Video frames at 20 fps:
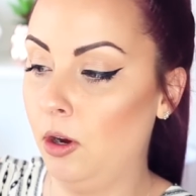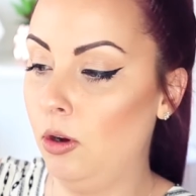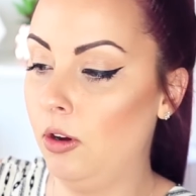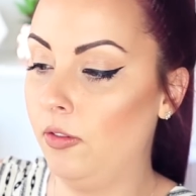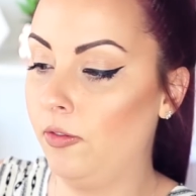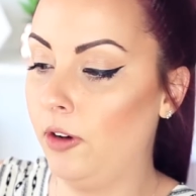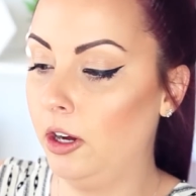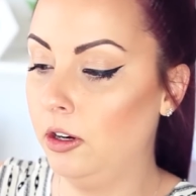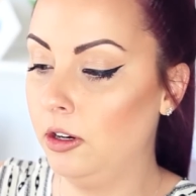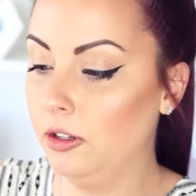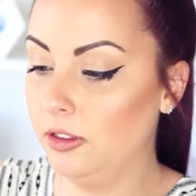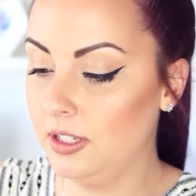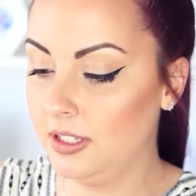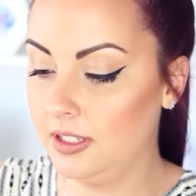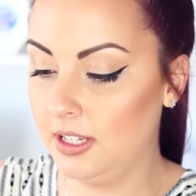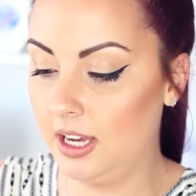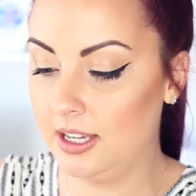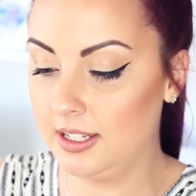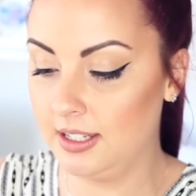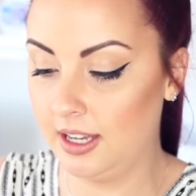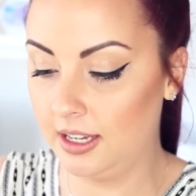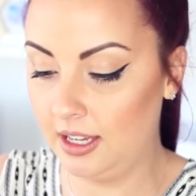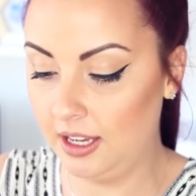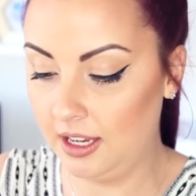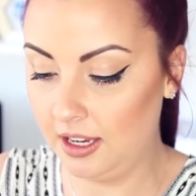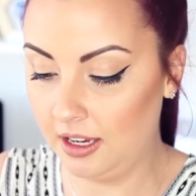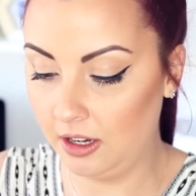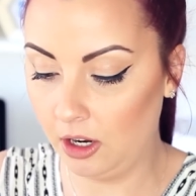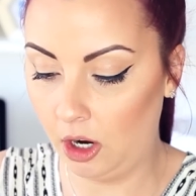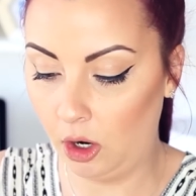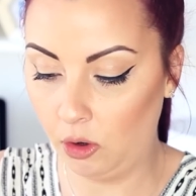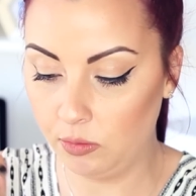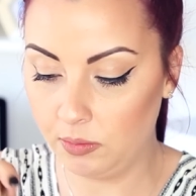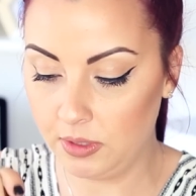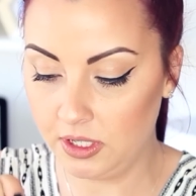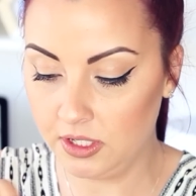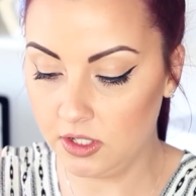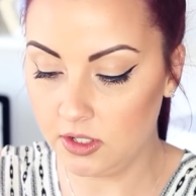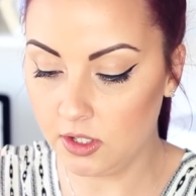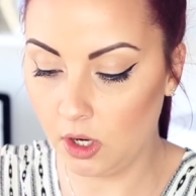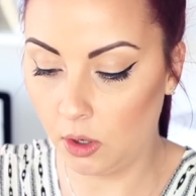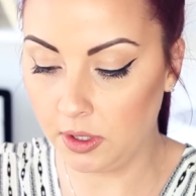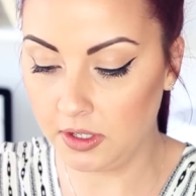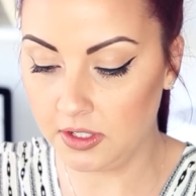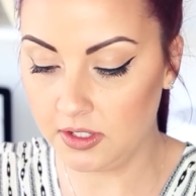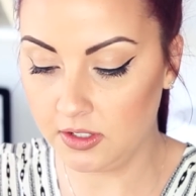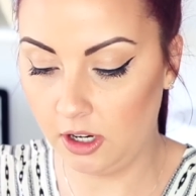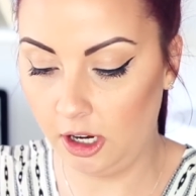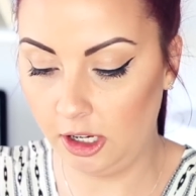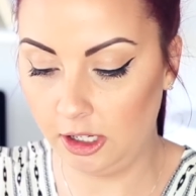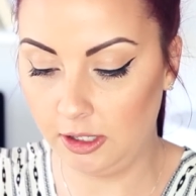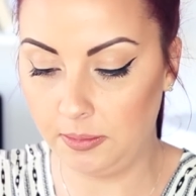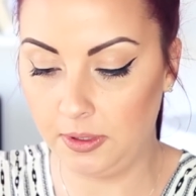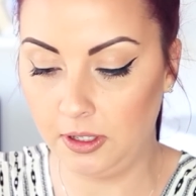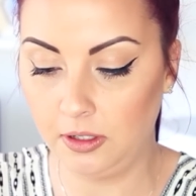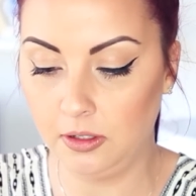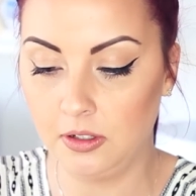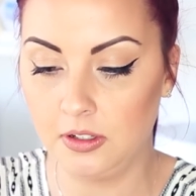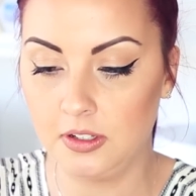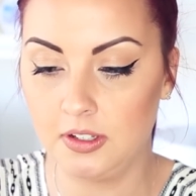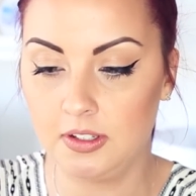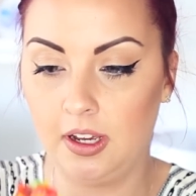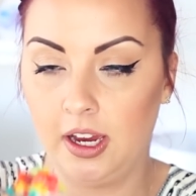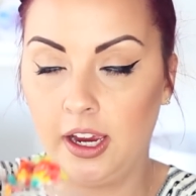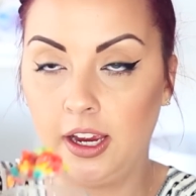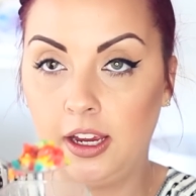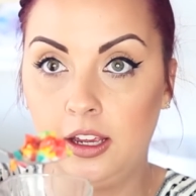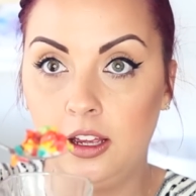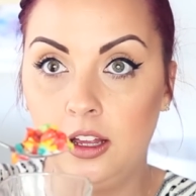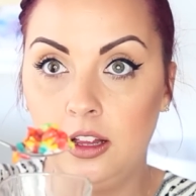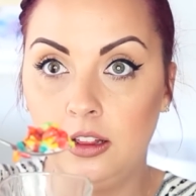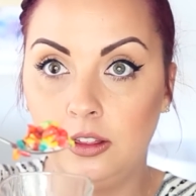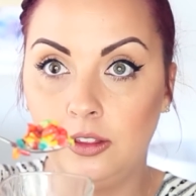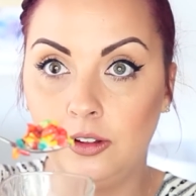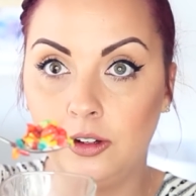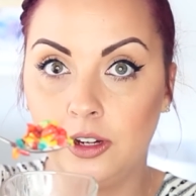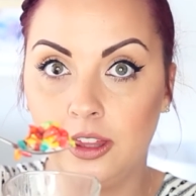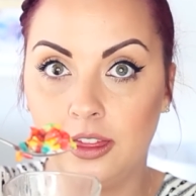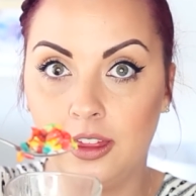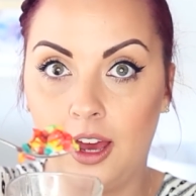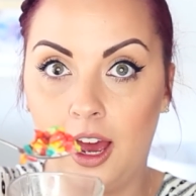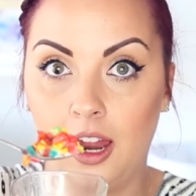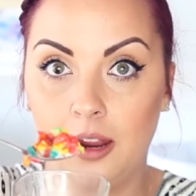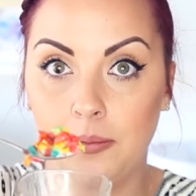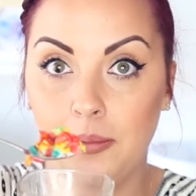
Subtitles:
If I got this as a kid, I would be so excited because, like, look at that.